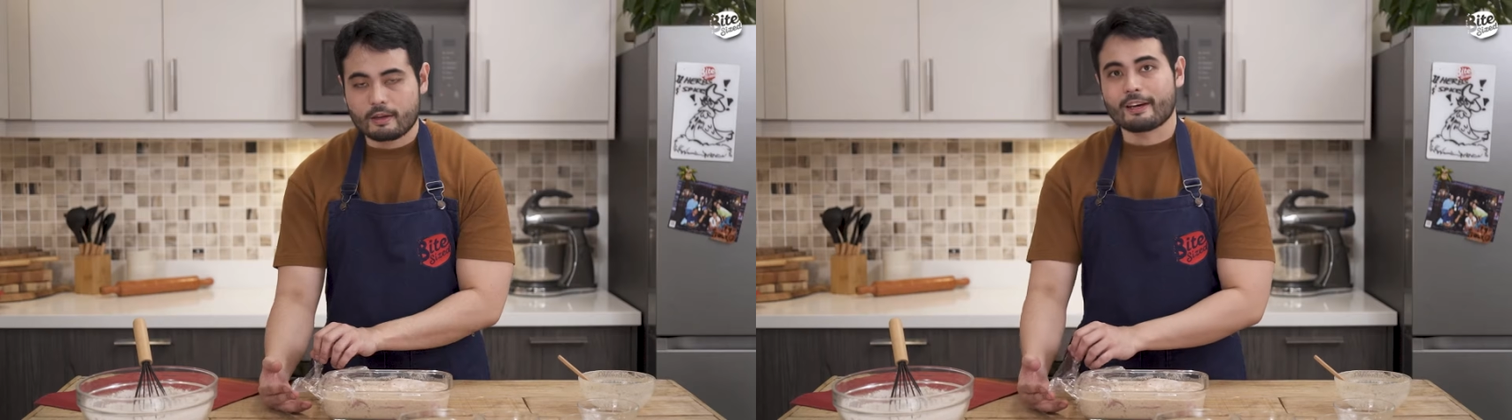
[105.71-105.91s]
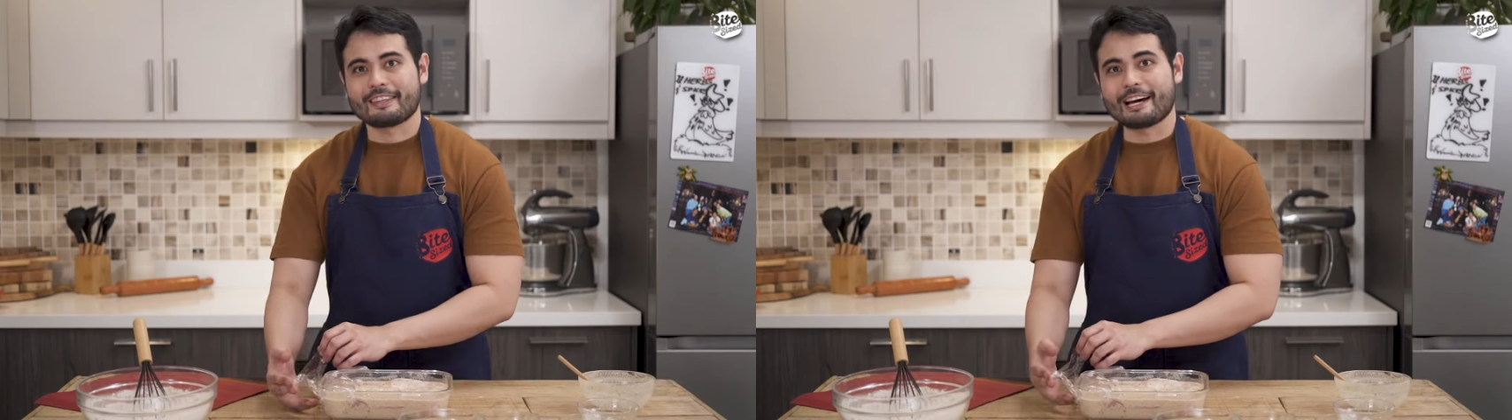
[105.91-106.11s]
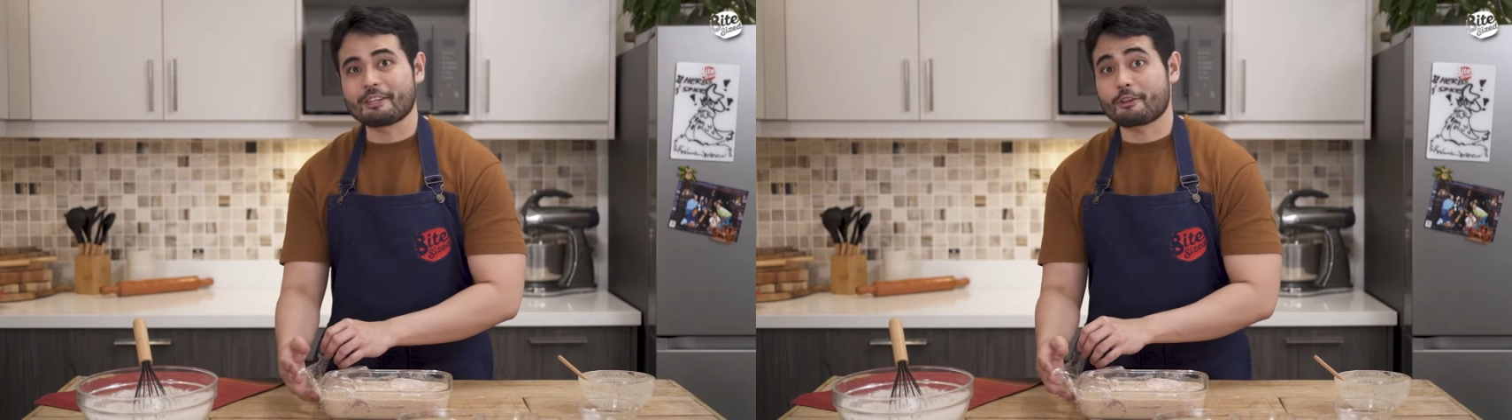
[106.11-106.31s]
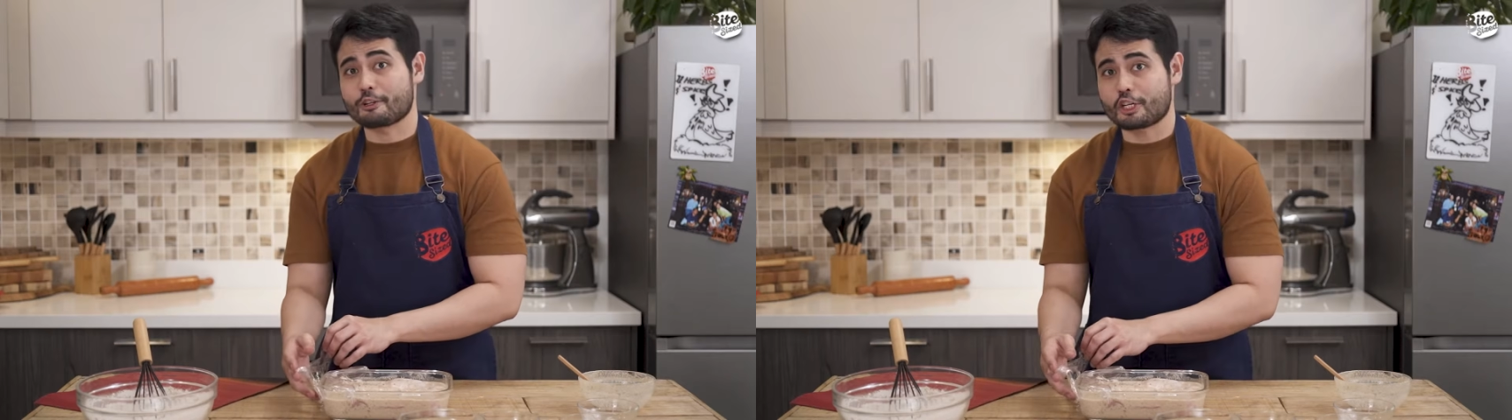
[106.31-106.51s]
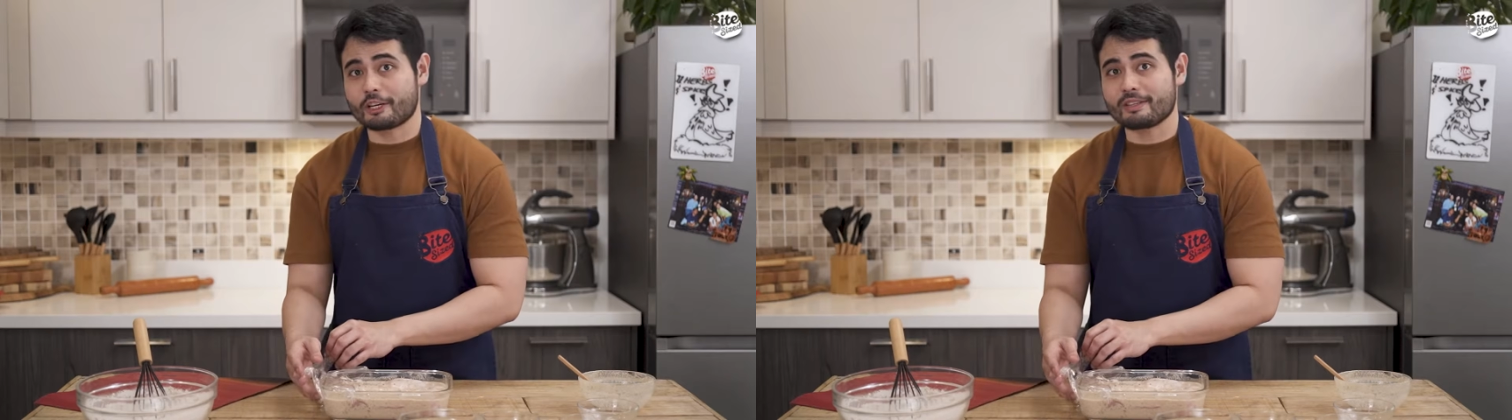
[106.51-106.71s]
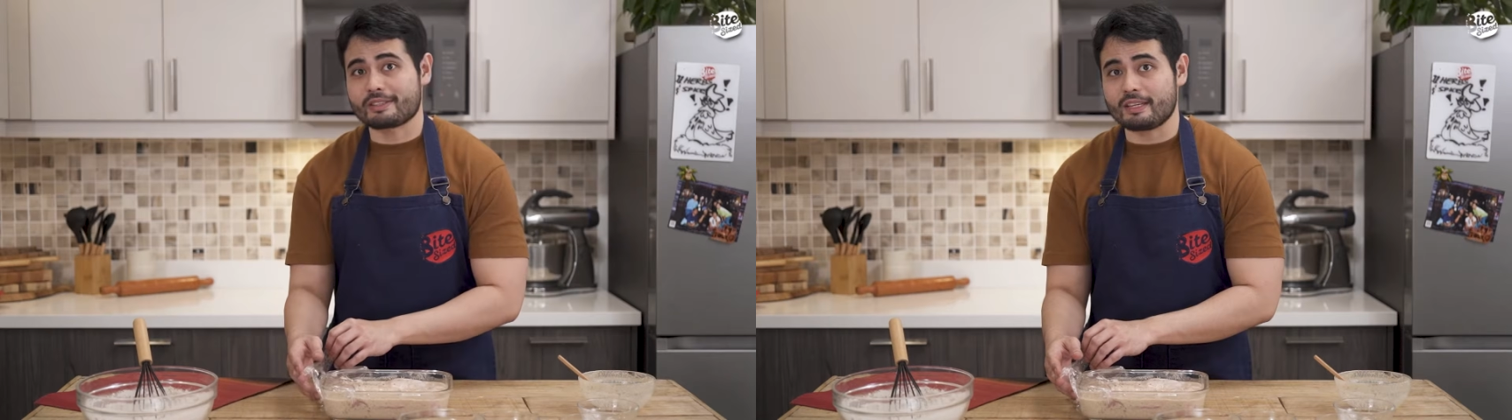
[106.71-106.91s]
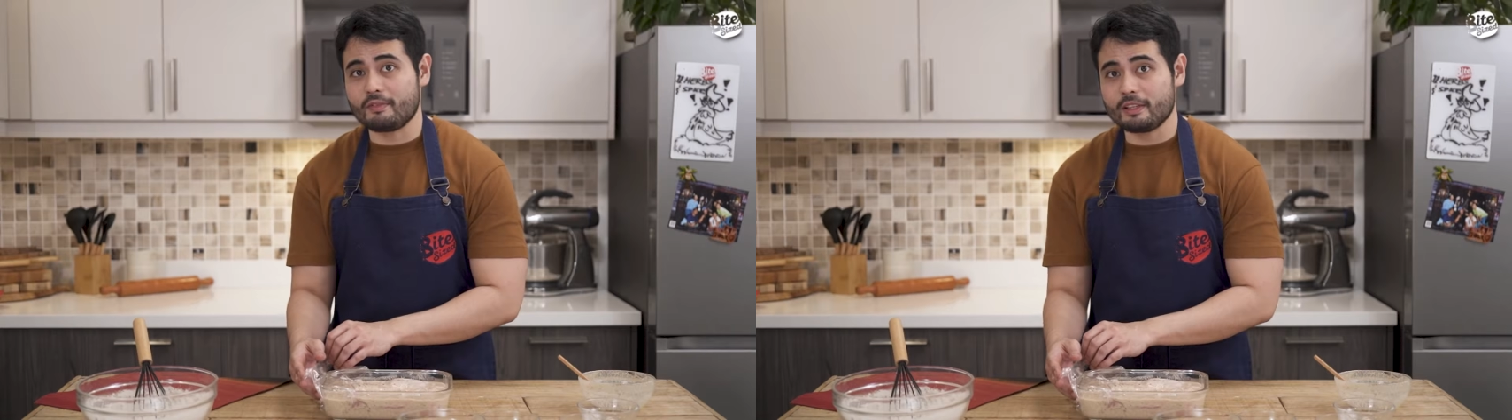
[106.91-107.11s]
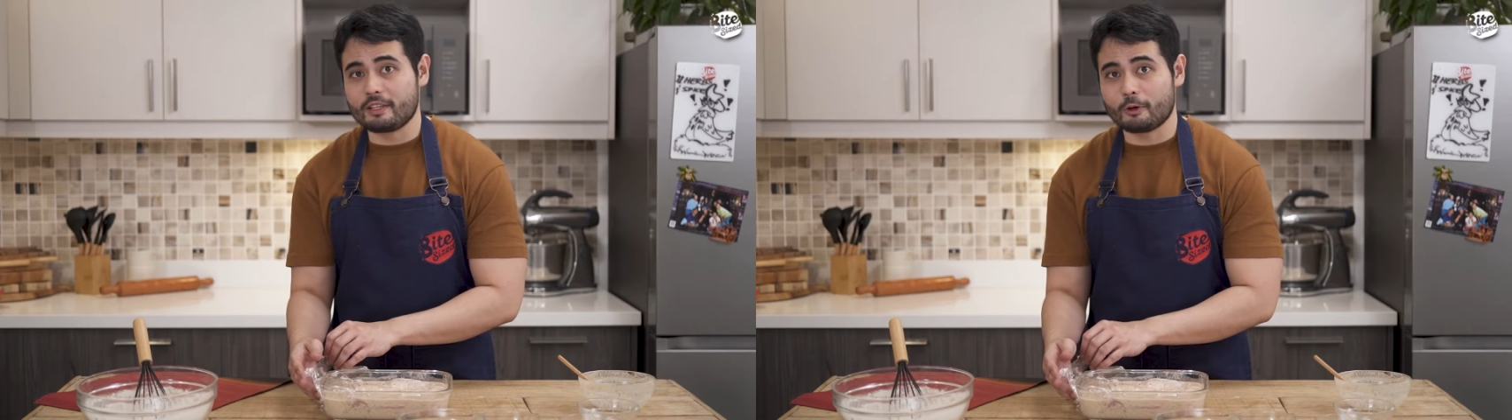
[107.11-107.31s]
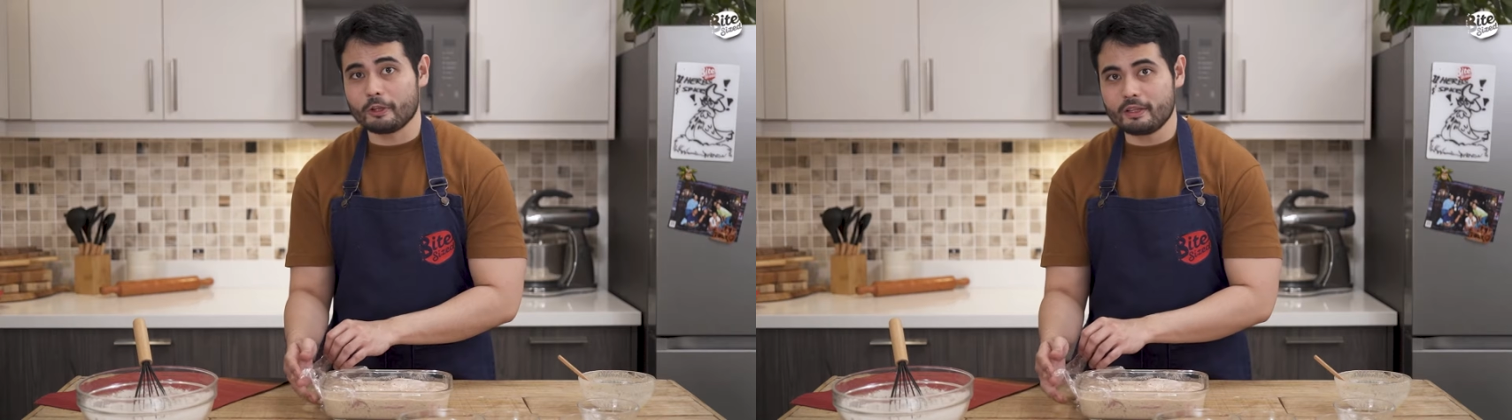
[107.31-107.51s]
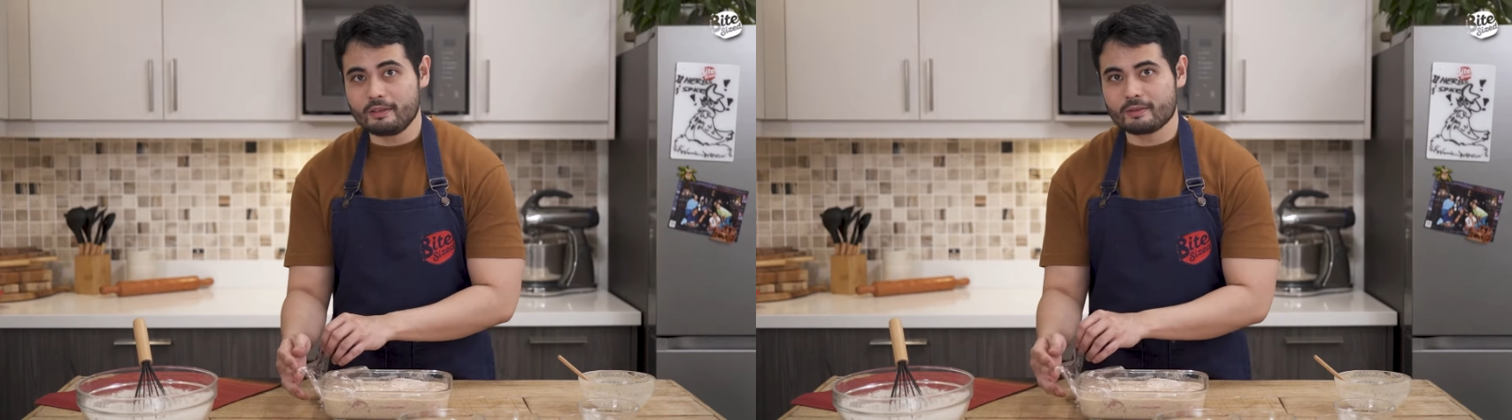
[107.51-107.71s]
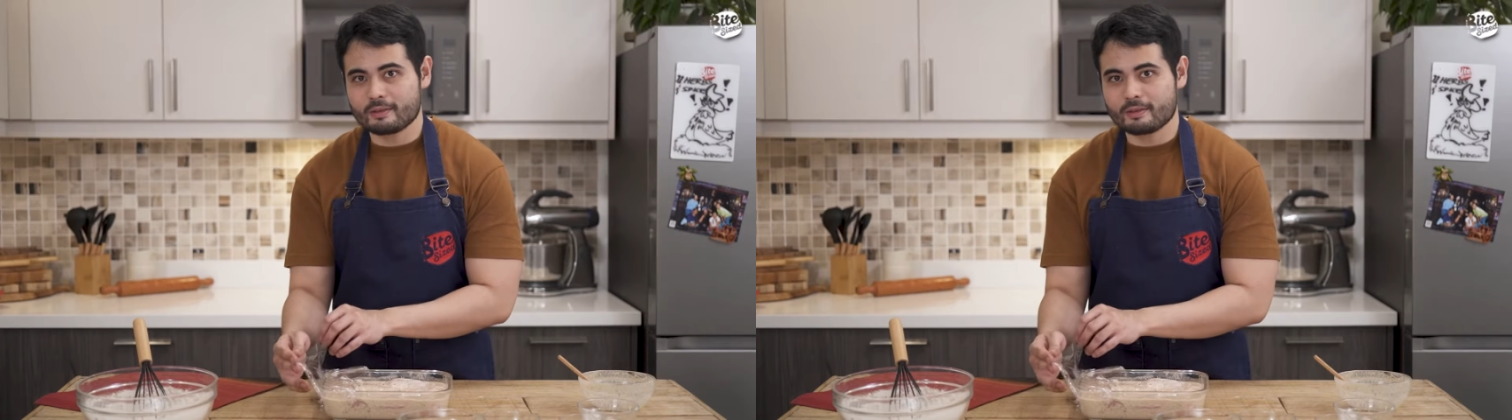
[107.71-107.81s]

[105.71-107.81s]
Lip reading: And now that our chicken is evenly coated,